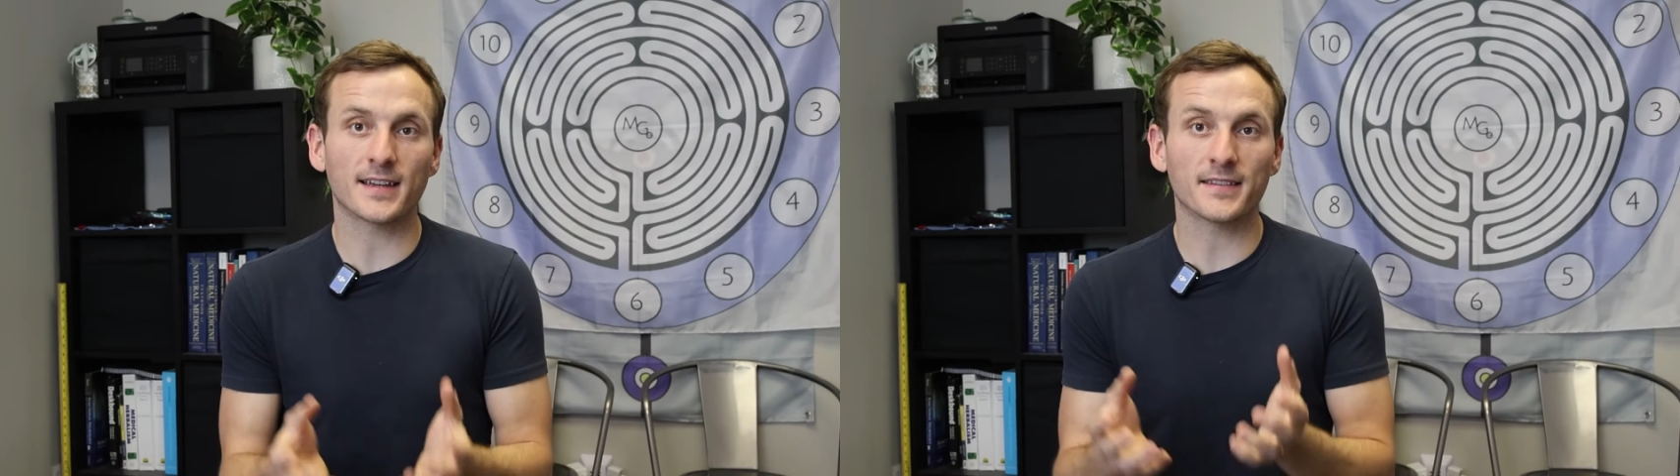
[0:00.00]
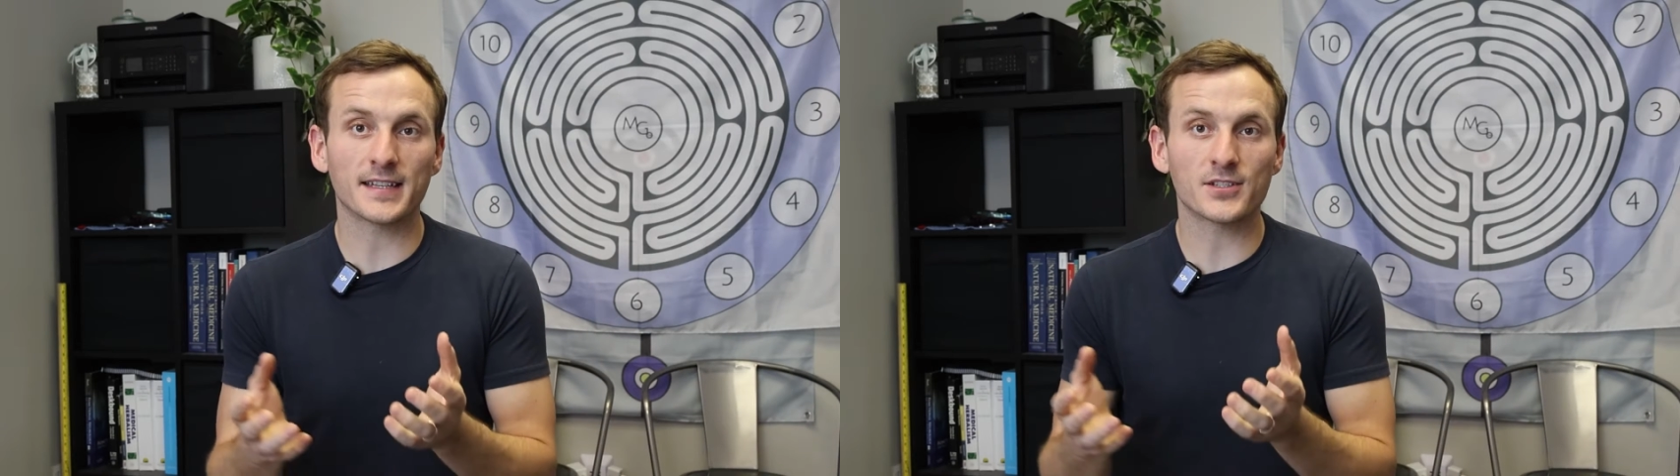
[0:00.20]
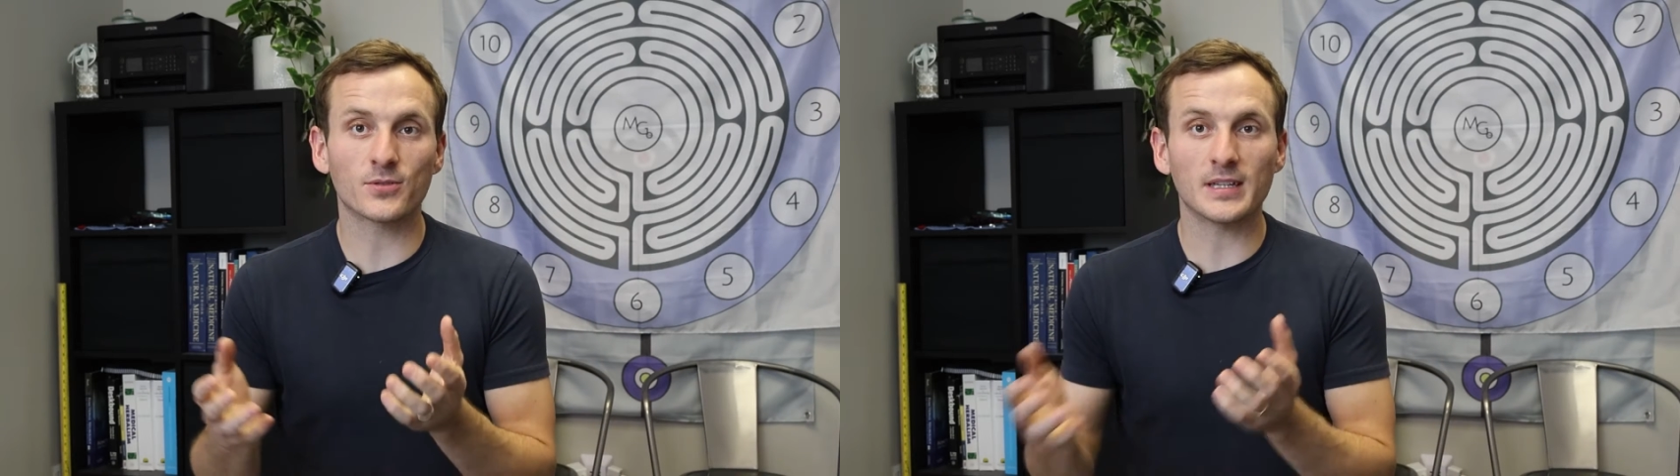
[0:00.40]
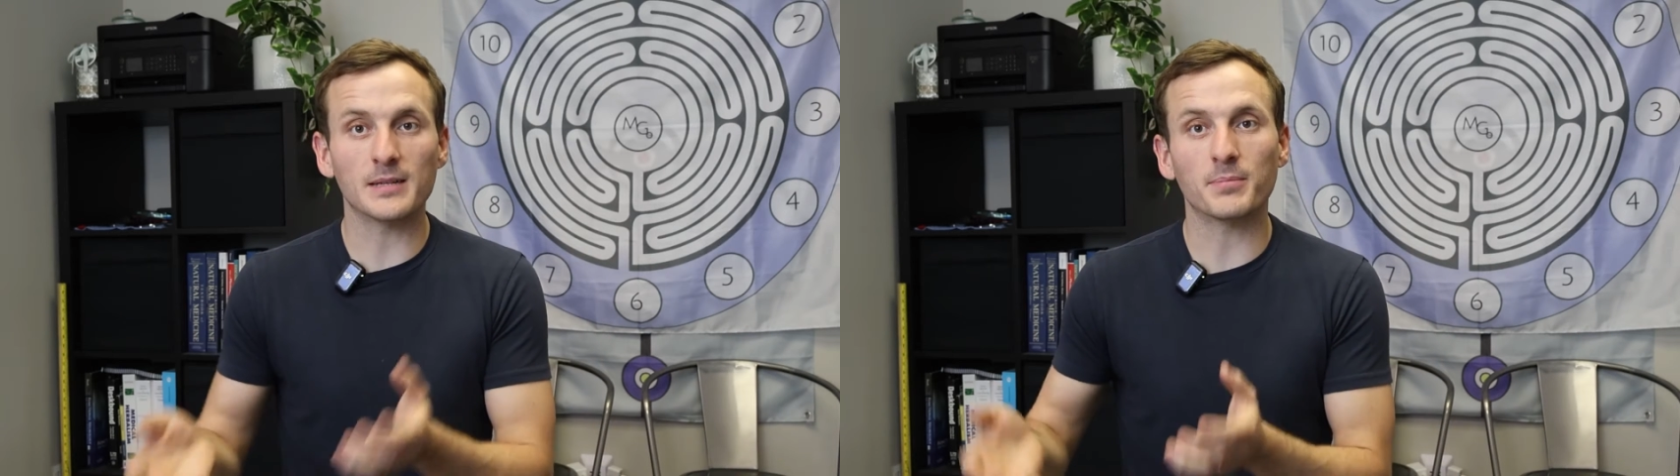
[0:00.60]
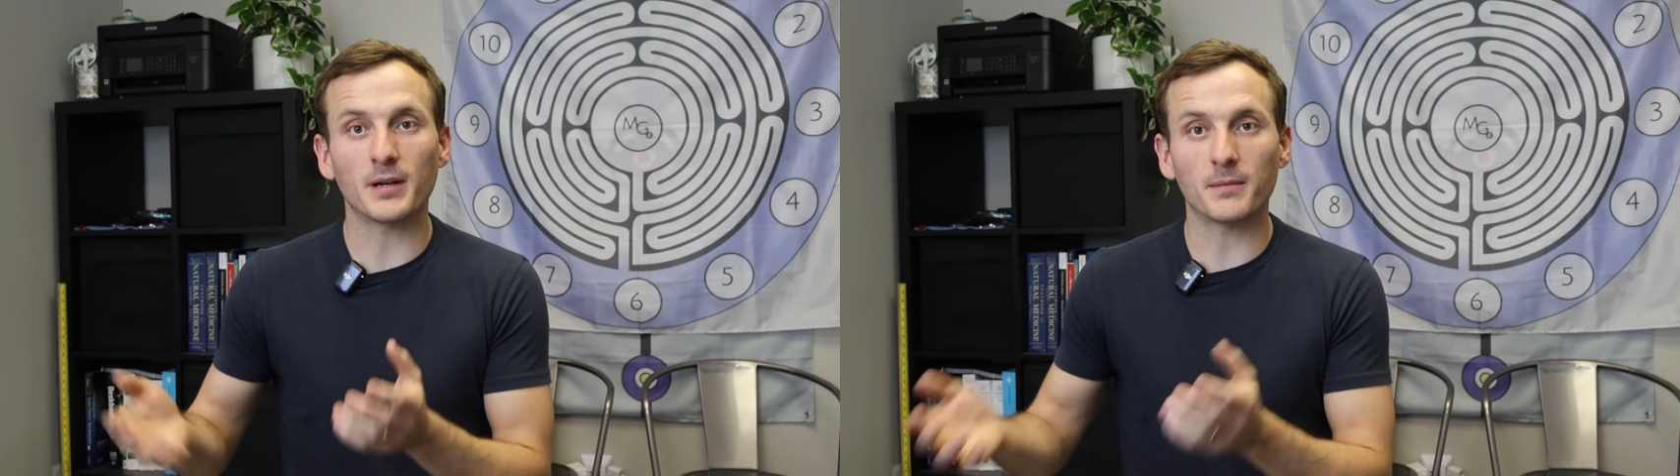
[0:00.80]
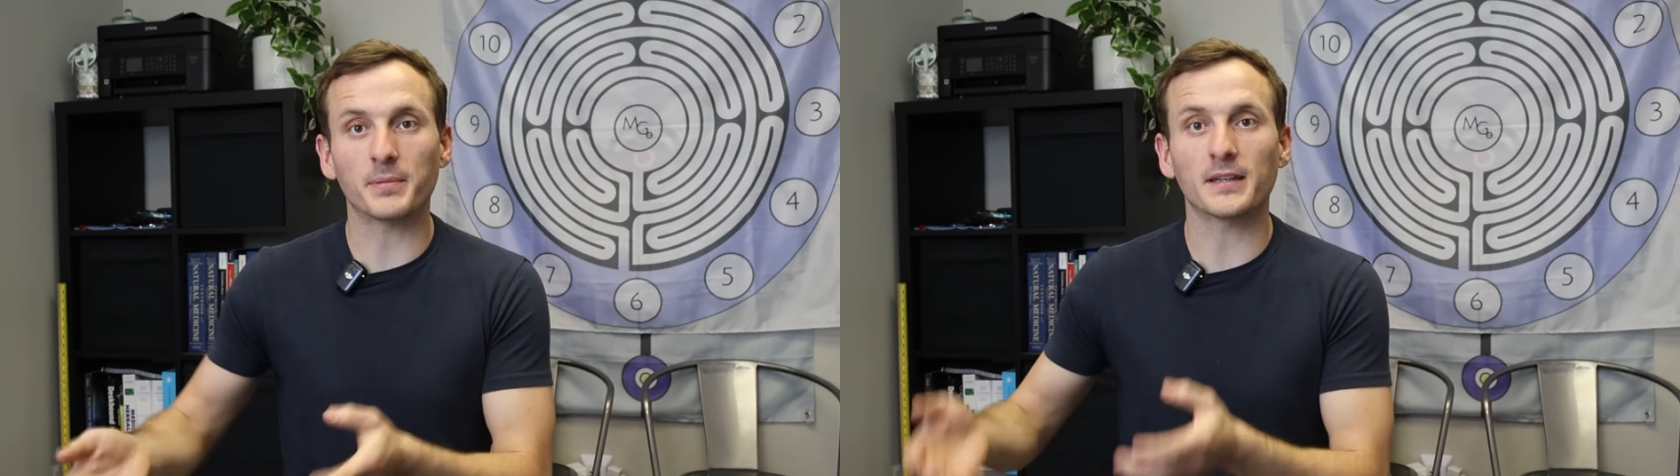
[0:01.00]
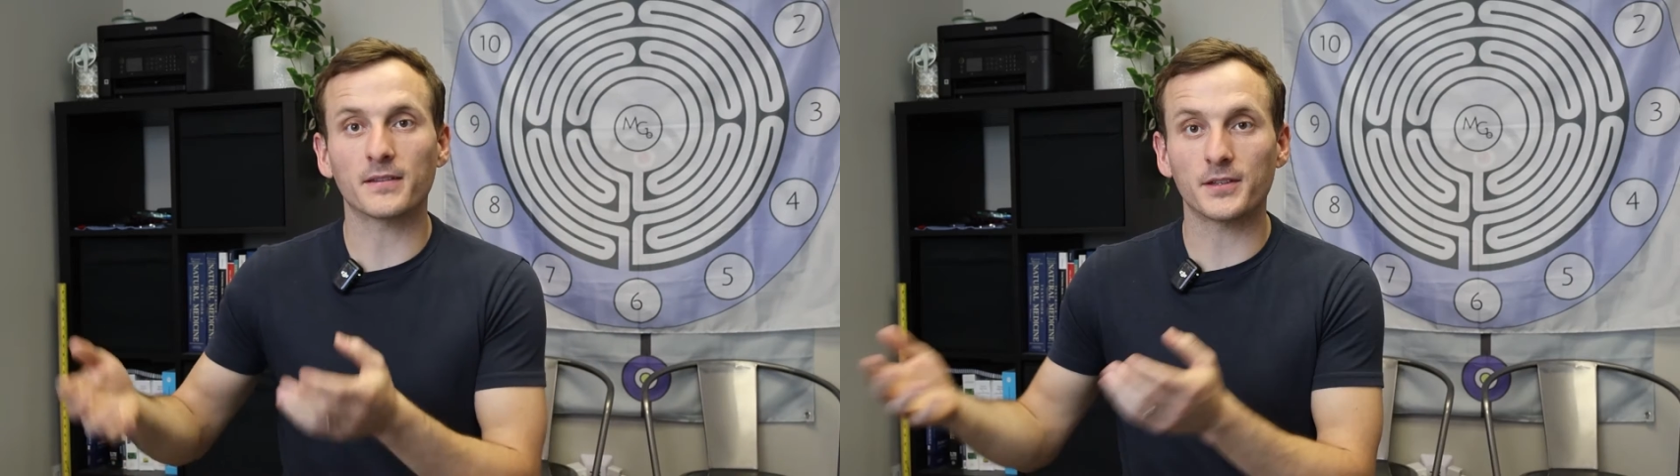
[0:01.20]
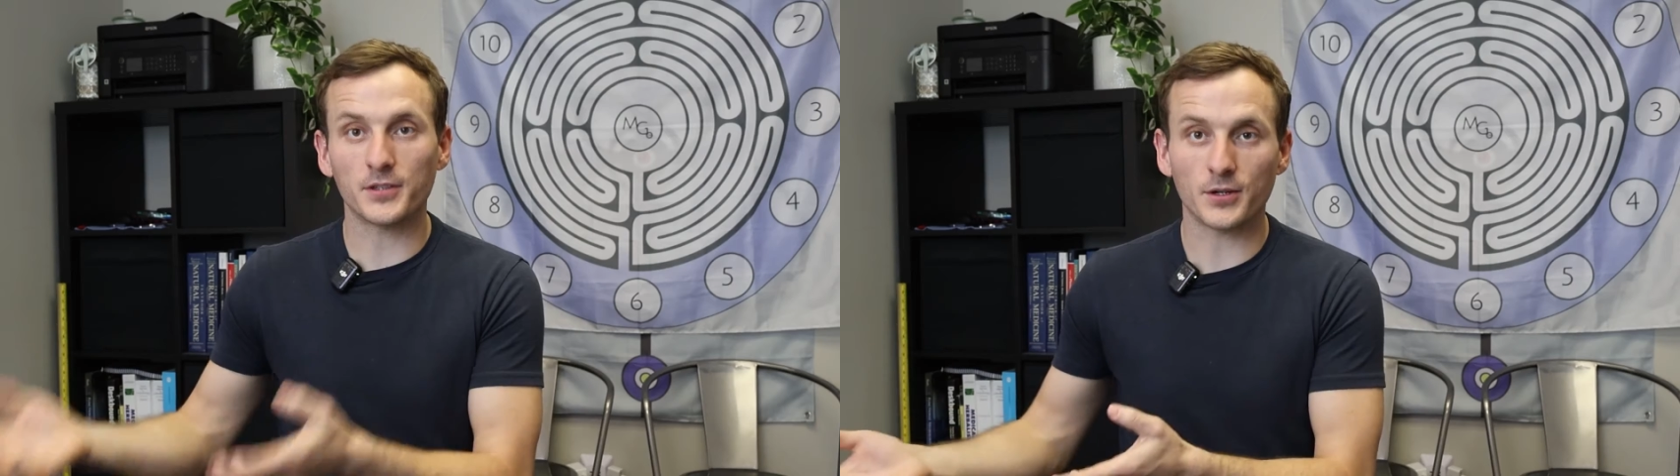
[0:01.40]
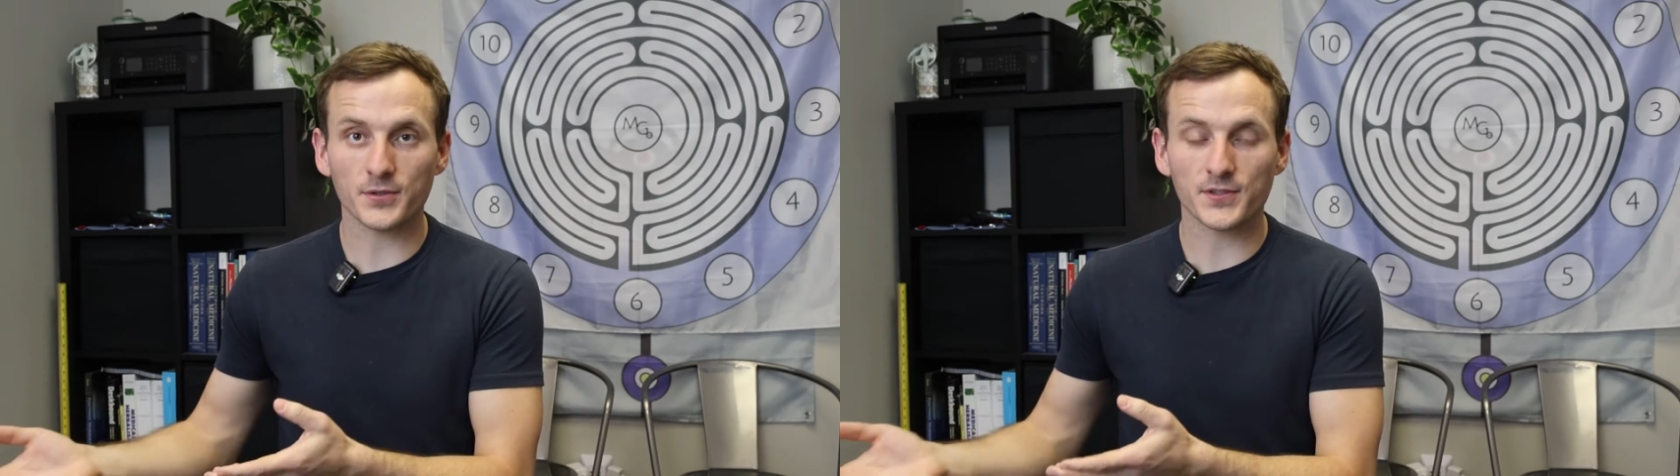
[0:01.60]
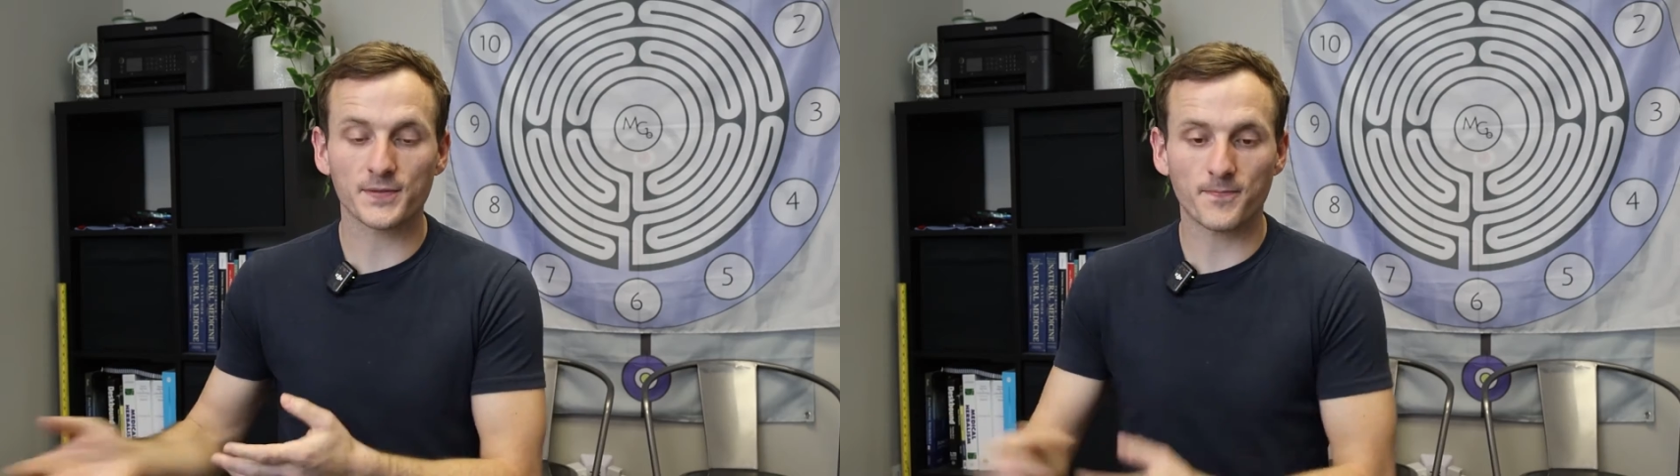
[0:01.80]
unless you keep upping the
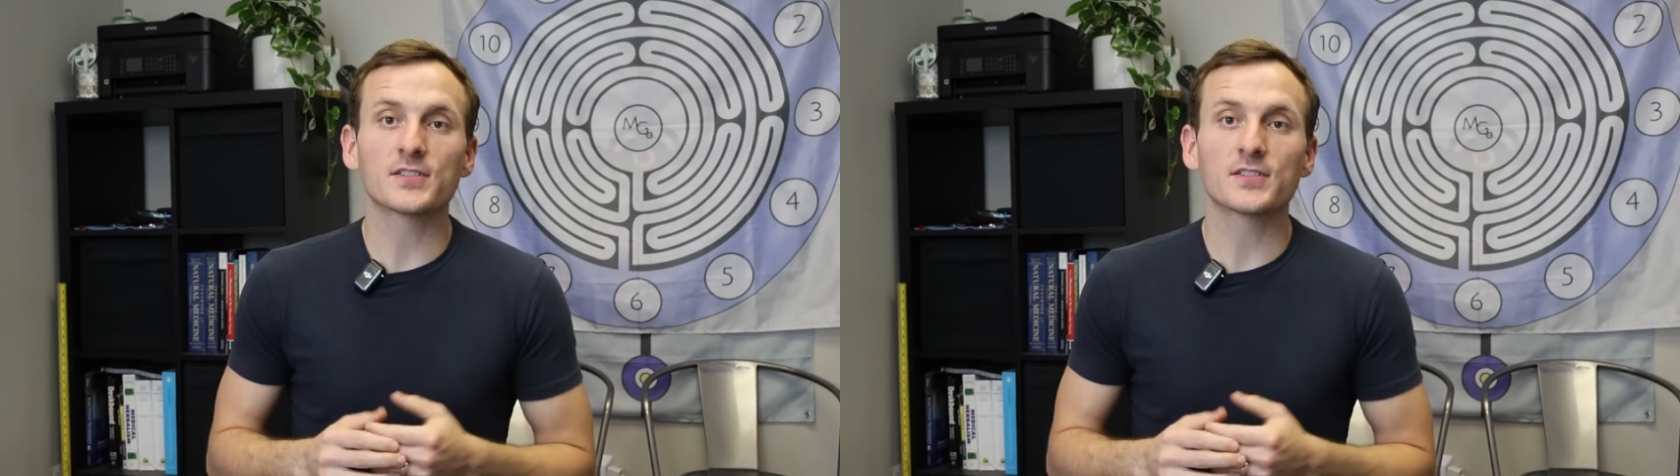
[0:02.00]
dose.